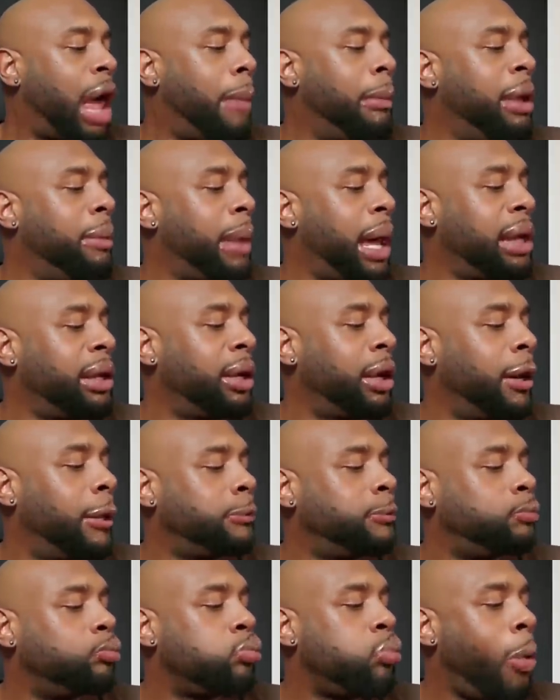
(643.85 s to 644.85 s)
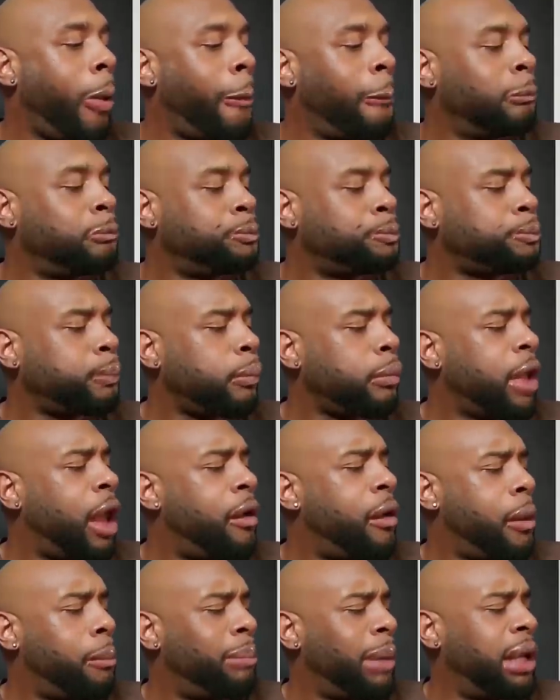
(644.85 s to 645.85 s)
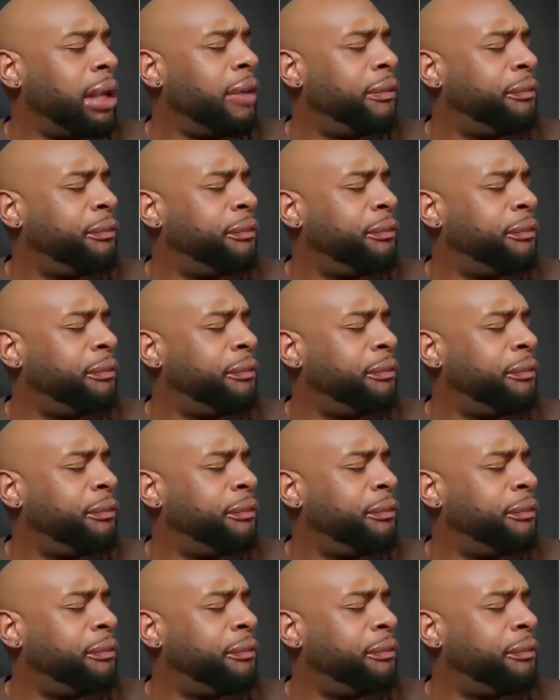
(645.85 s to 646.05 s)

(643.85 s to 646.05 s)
I mean my little, my